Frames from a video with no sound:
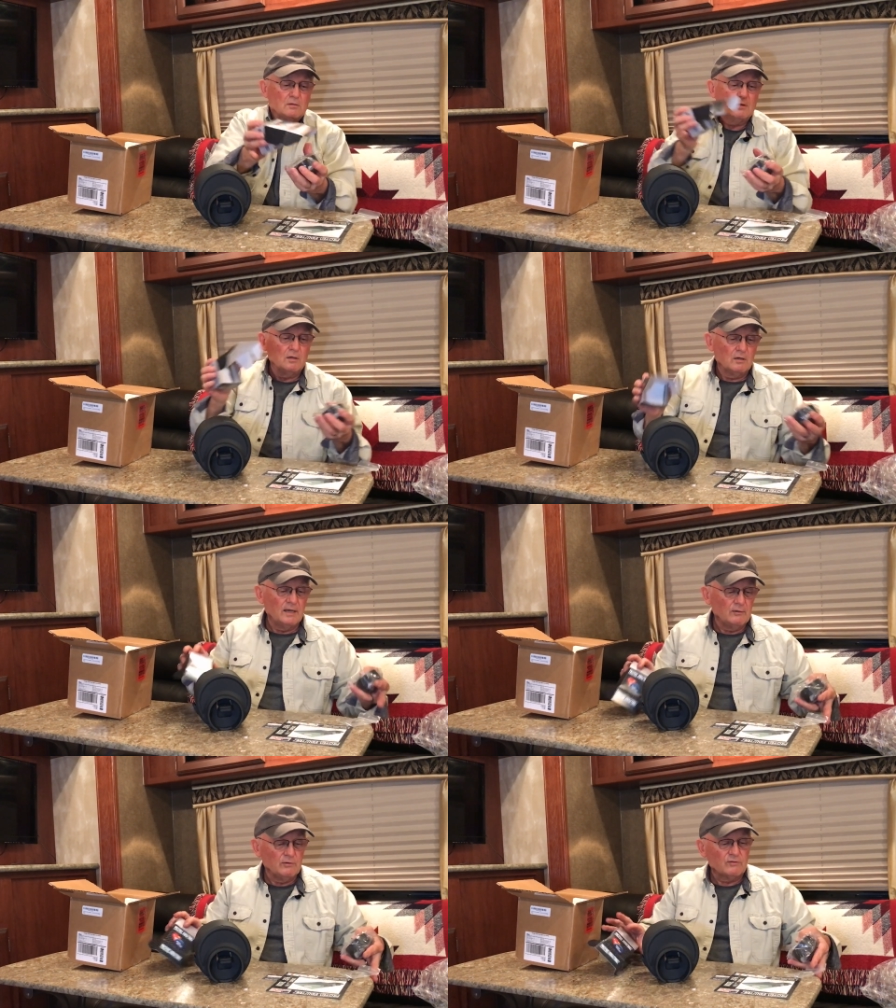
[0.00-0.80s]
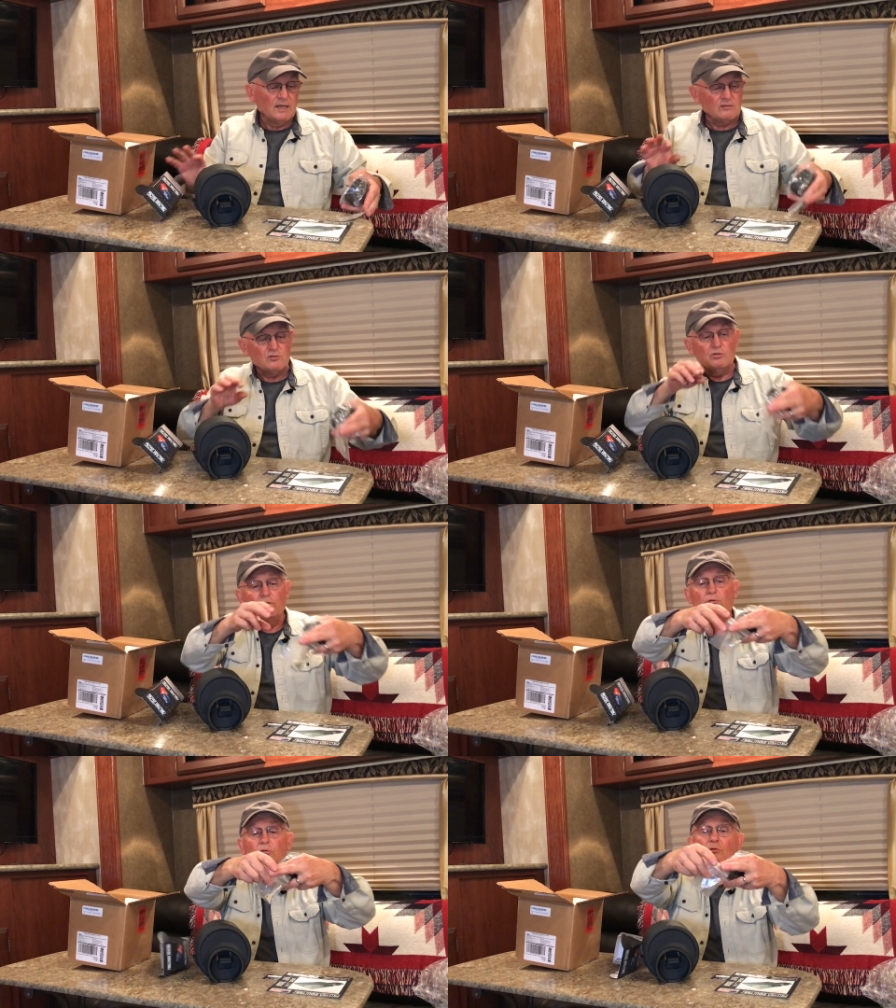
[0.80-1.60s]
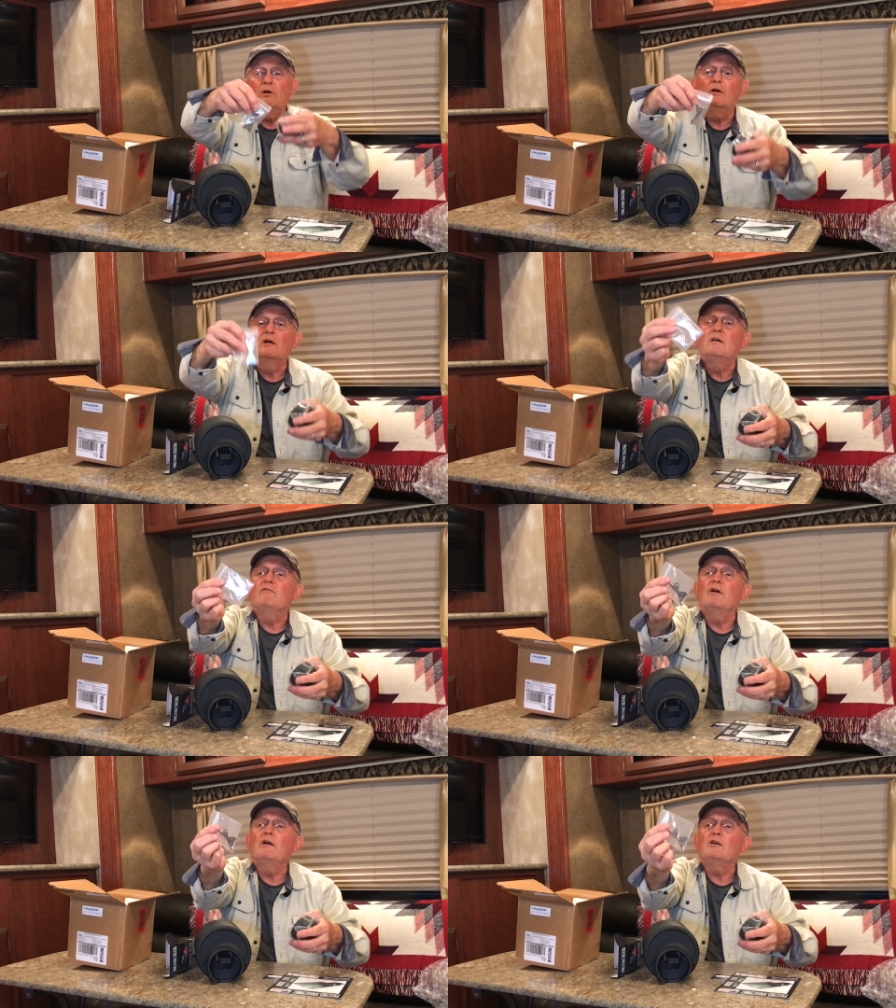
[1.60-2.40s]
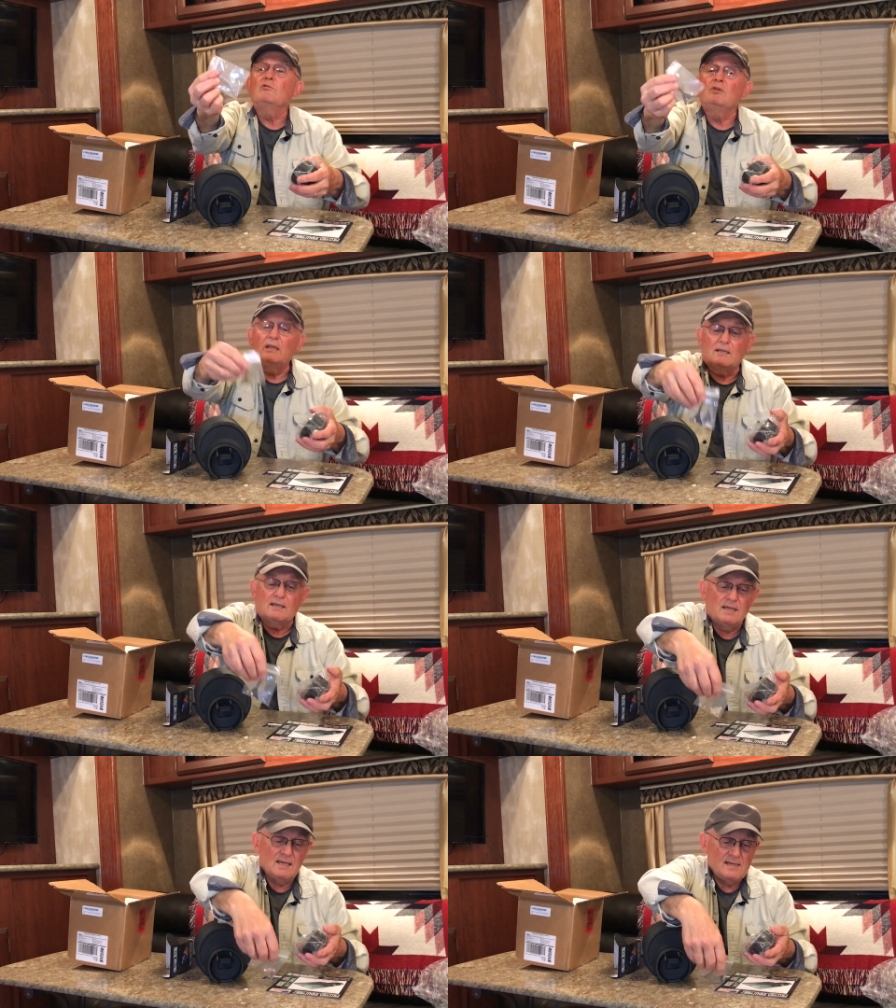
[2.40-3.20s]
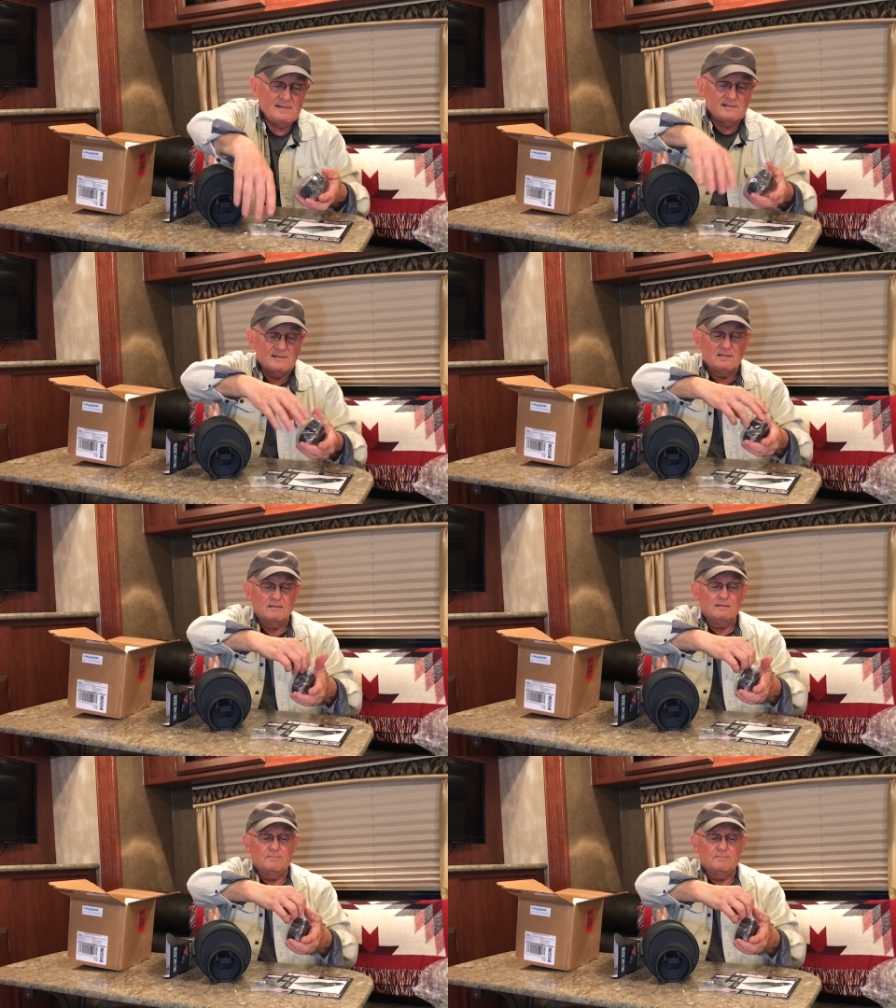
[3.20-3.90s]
All right, we've got two very unique keys.